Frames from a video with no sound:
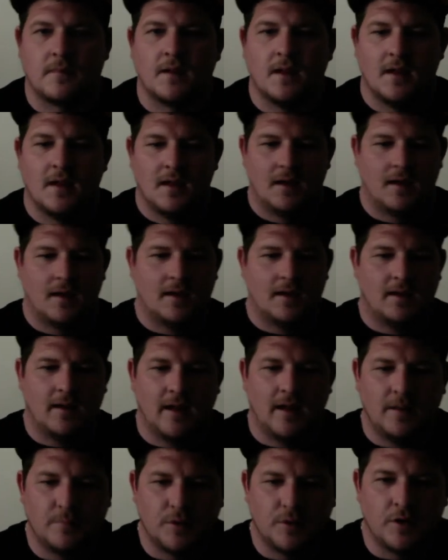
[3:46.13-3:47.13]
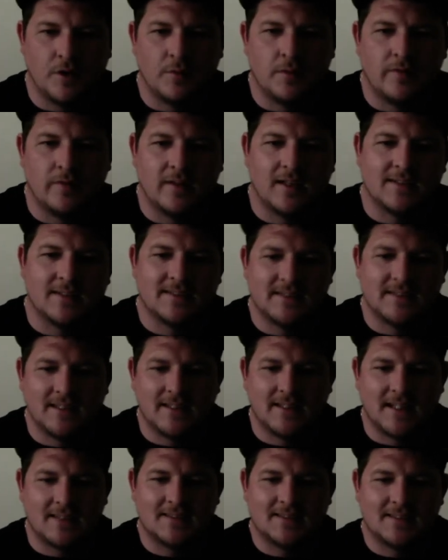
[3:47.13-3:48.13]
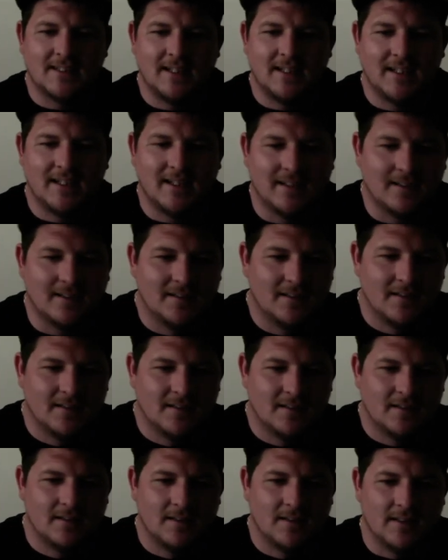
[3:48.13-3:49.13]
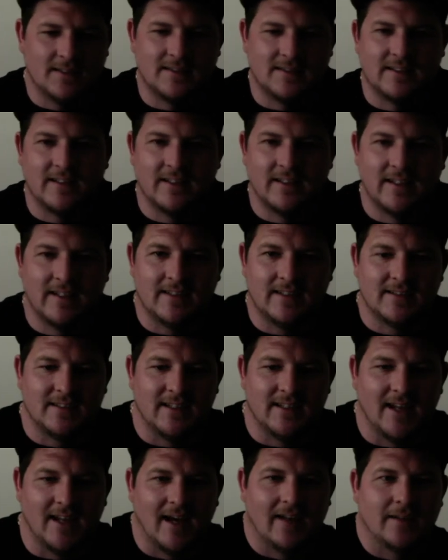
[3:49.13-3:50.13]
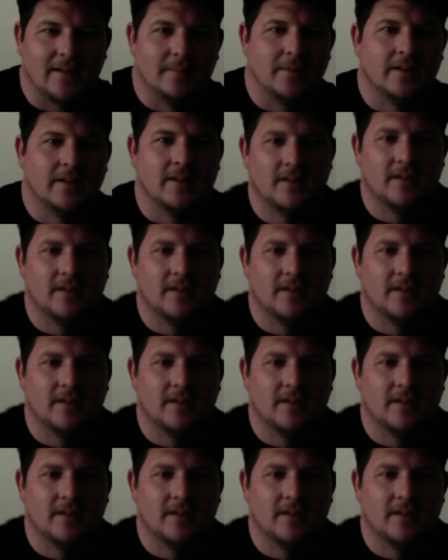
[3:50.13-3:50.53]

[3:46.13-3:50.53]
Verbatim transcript: I can head butter brother like Zinedad Zidane. It's Zinedine Zidane, but...